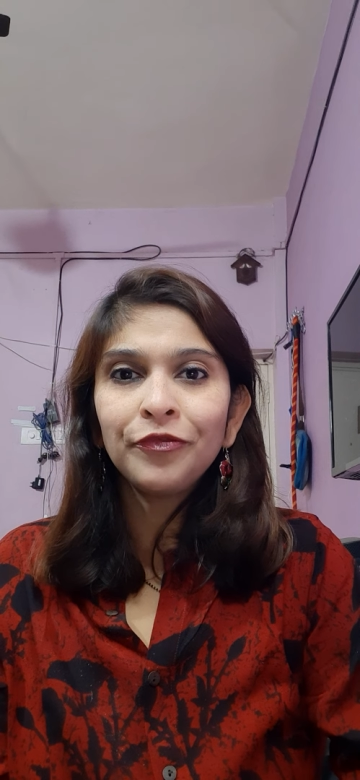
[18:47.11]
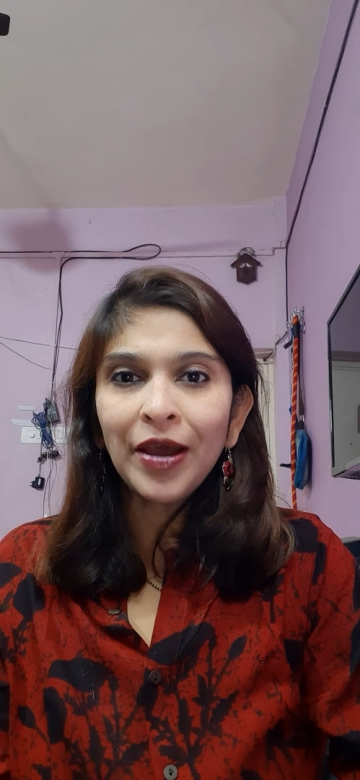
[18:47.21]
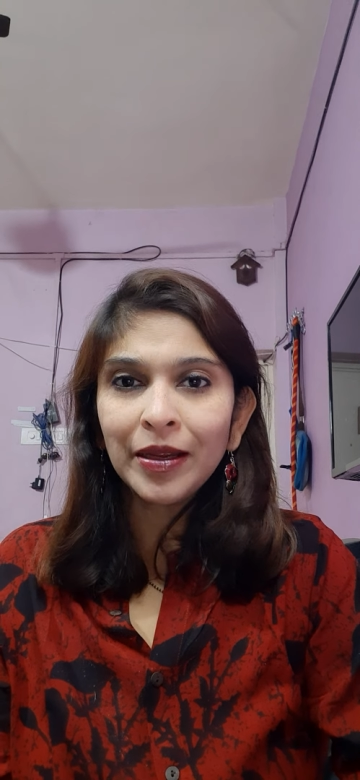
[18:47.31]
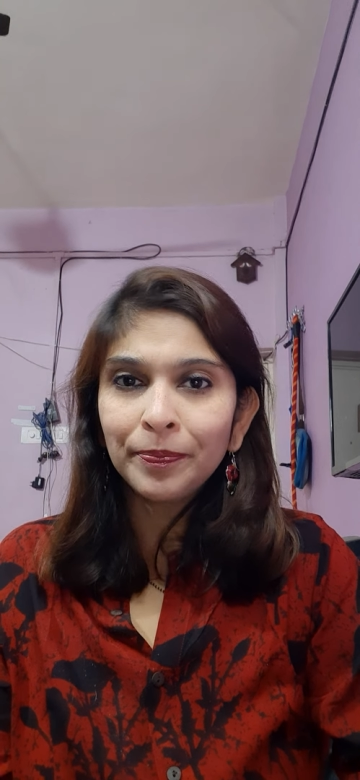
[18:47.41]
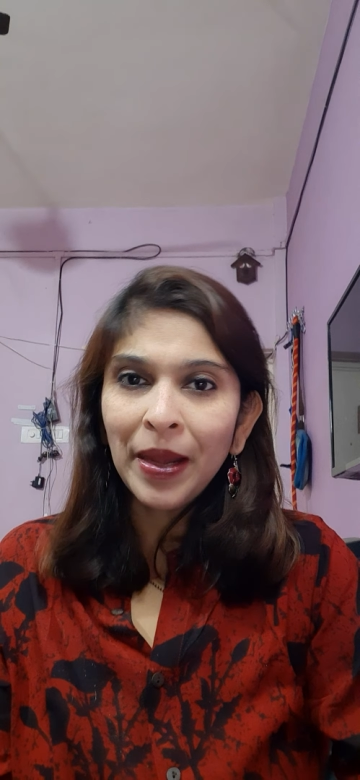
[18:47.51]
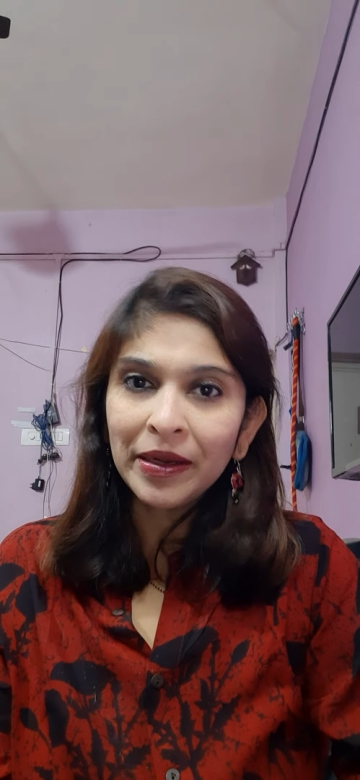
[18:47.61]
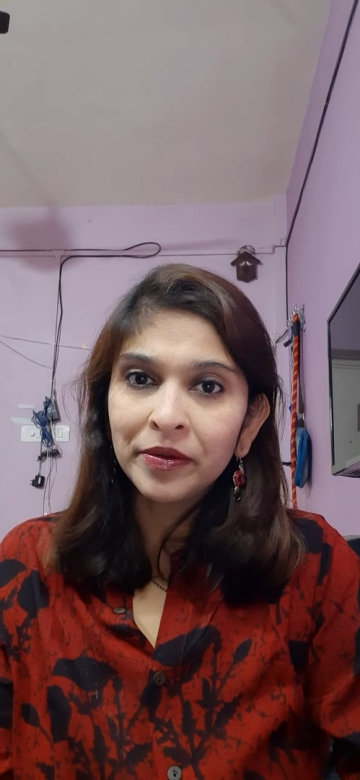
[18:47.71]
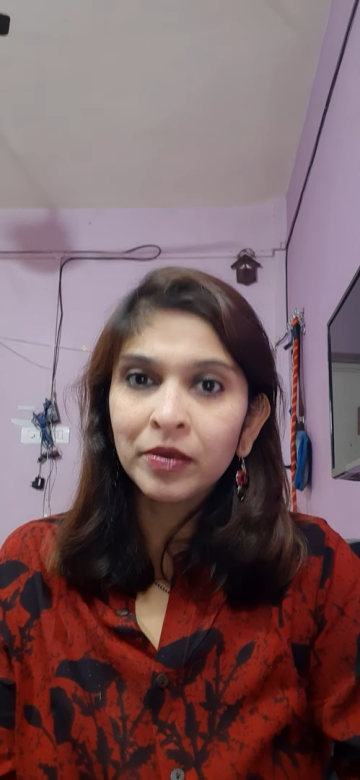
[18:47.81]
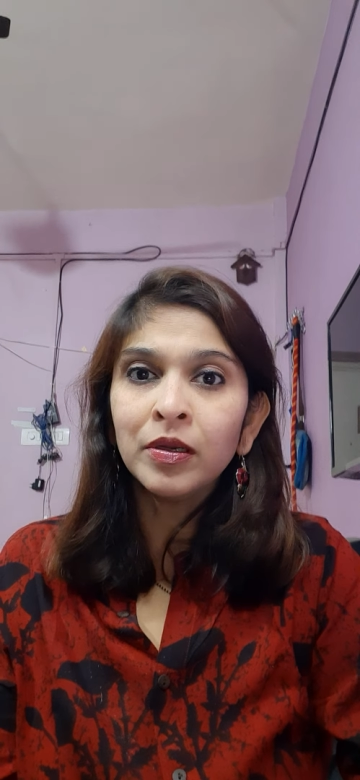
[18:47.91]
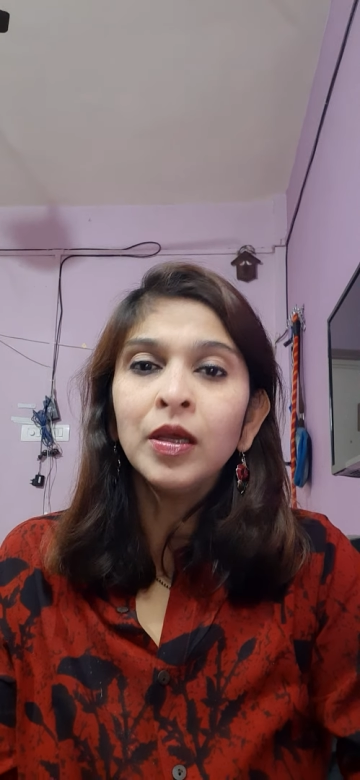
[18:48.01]

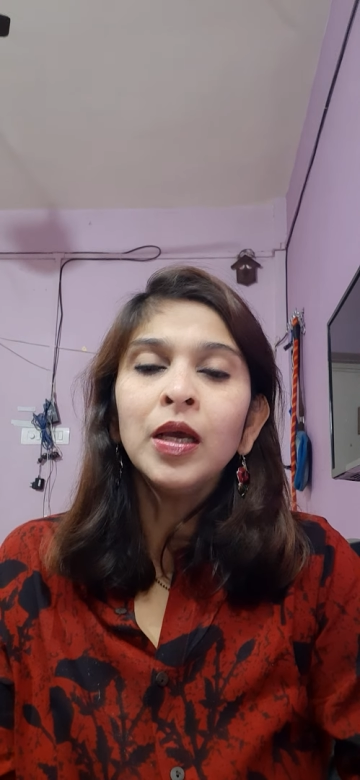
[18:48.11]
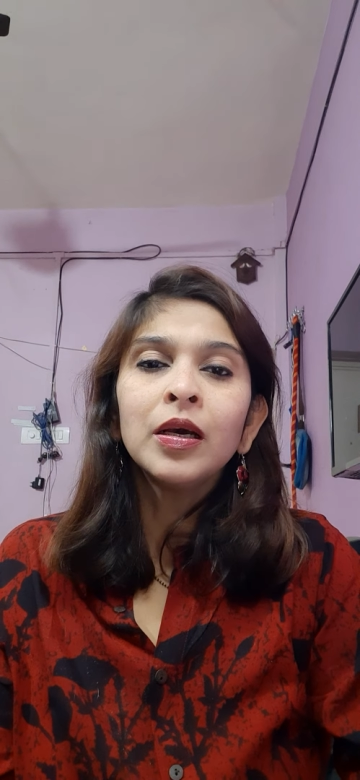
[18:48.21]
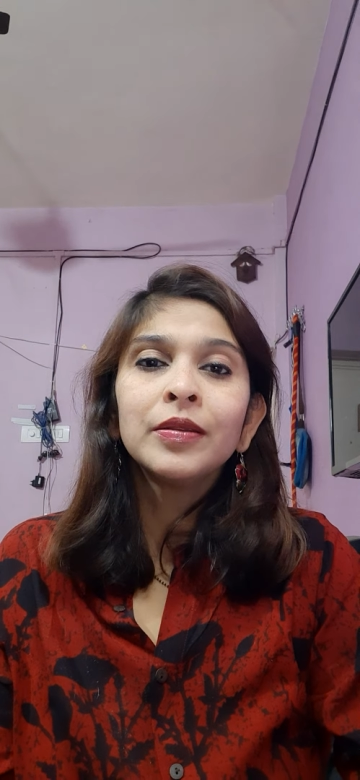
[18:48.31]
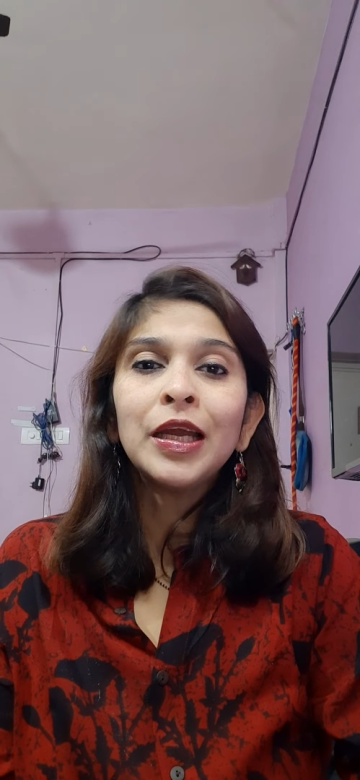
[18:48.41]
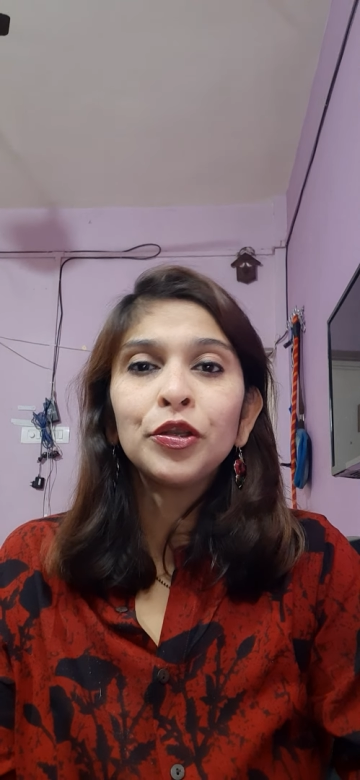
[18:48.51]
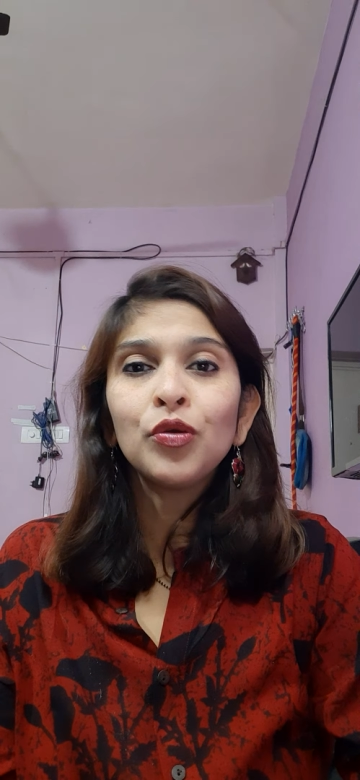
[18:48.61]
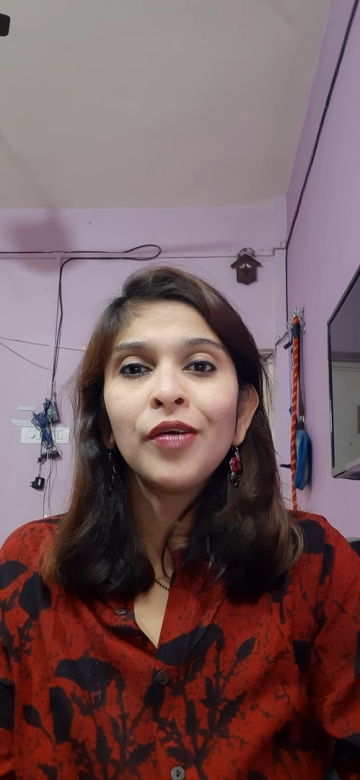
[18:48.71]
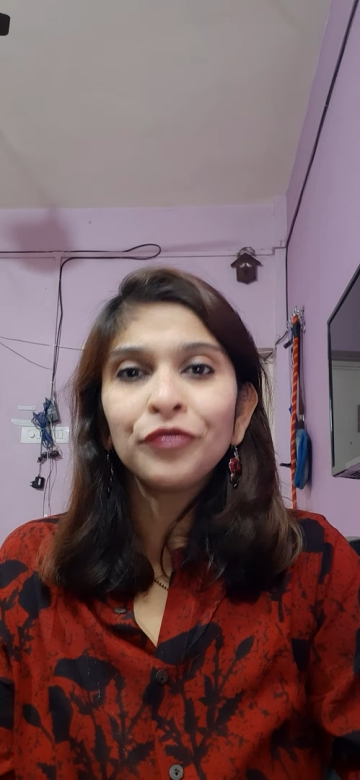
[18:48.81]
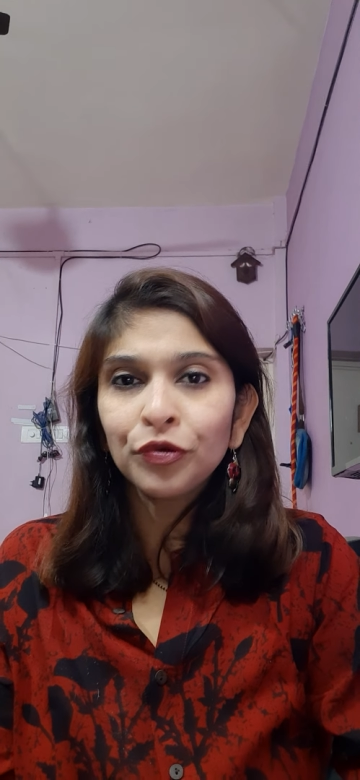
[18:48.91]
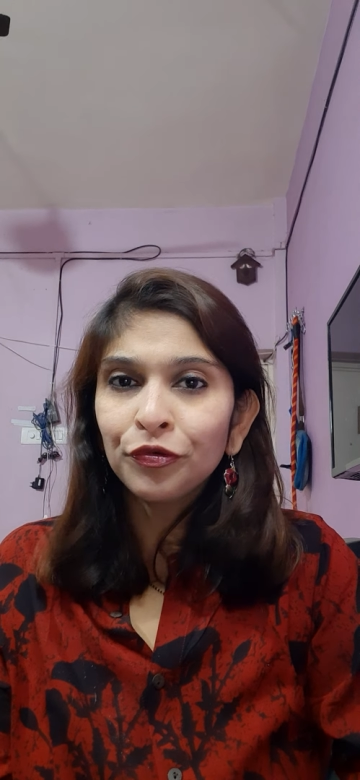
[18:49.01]
pattern that you
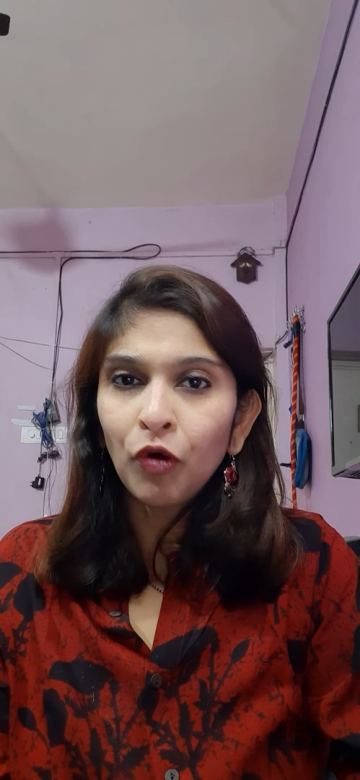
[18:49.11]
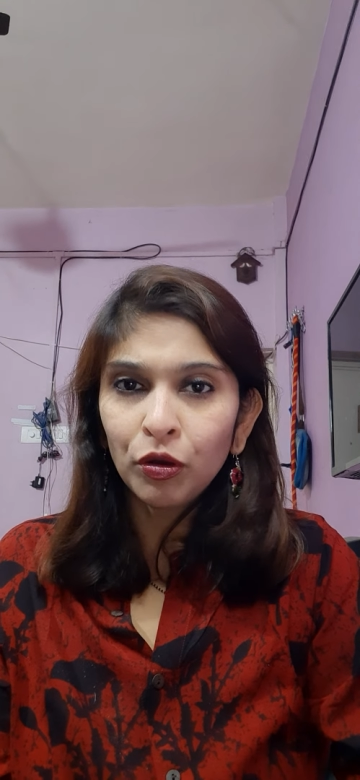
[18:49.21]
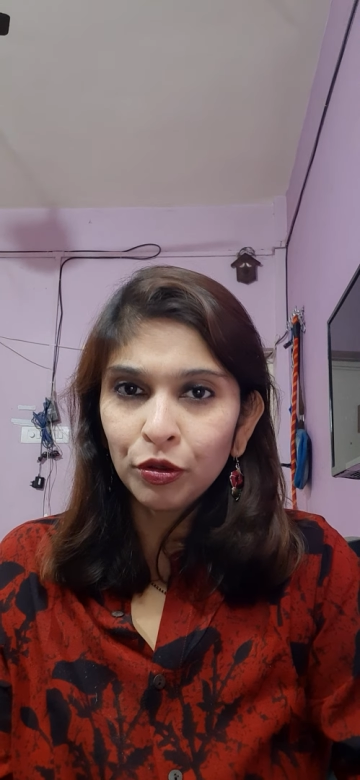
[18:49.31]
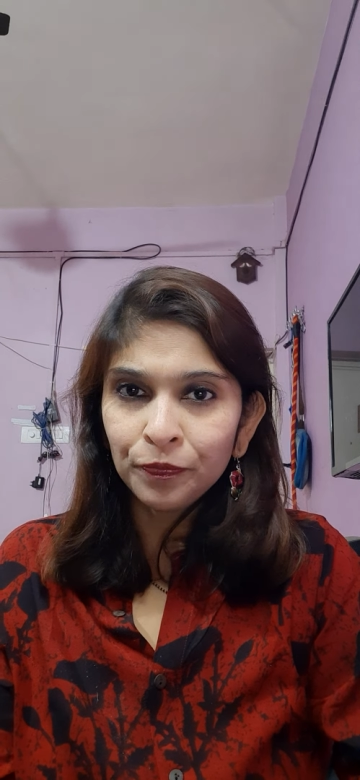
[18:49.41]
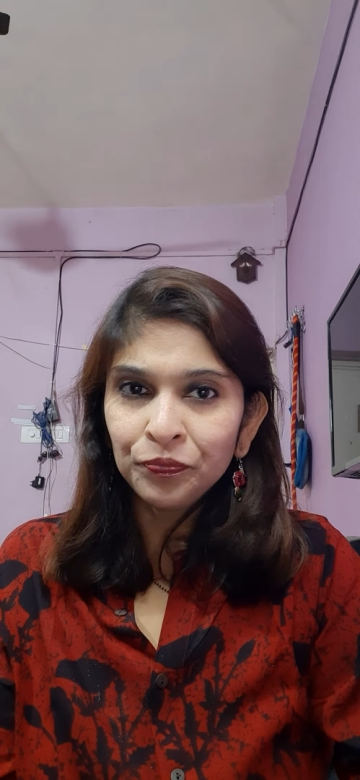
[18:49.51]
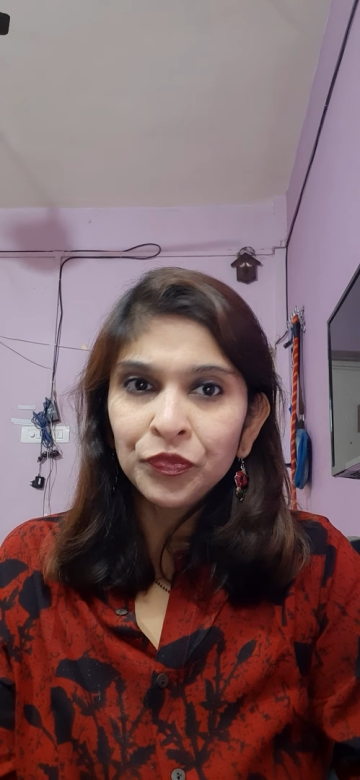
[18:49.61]
have to follow.